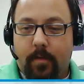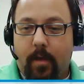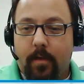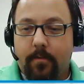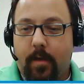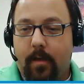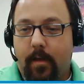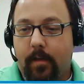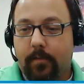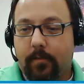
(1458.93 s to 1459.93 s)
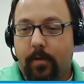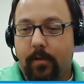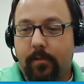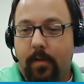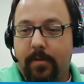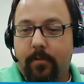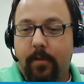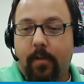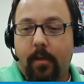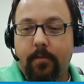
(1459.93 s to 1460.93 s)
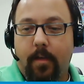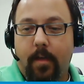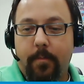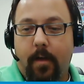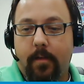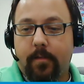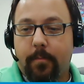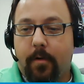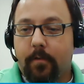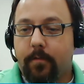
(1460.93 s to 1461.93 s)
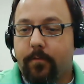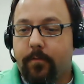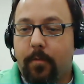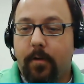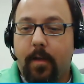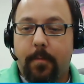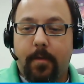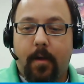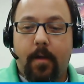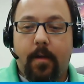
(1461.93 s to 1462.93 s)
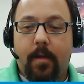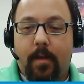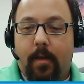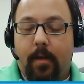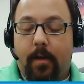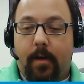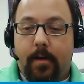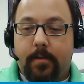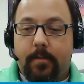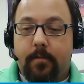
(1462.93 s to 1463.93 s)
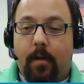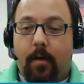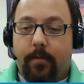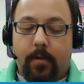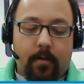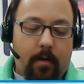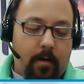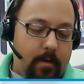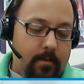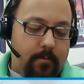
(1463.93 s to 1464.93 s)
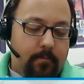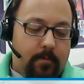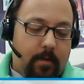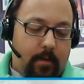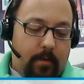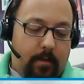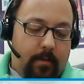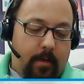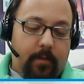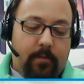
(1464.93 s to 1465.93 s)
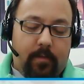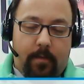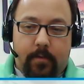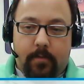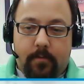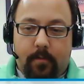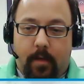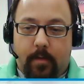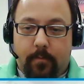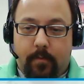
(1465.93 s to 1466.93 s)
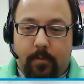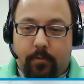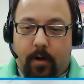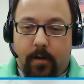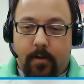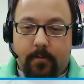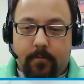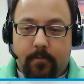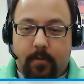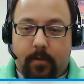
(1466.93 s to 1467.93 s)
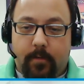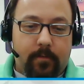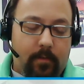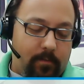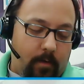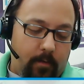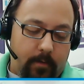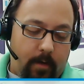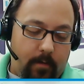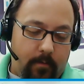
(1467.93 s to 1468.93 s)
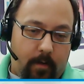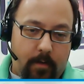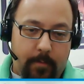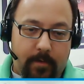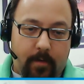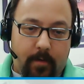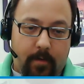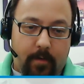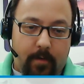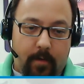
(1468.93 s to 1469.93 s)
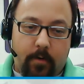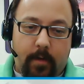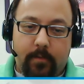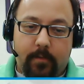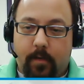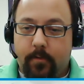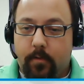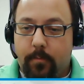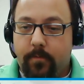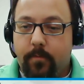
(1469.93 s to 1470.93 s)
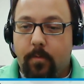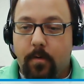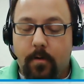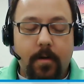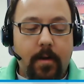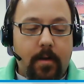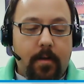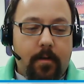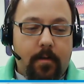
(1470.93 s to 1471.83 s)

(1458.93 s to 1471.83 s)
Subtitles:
Catherine asked, what is the image resizing API? Is it part of the framework API? No, if you're on 8.7 and prior, and this is all in documentation, but if you're on 8.7 or before,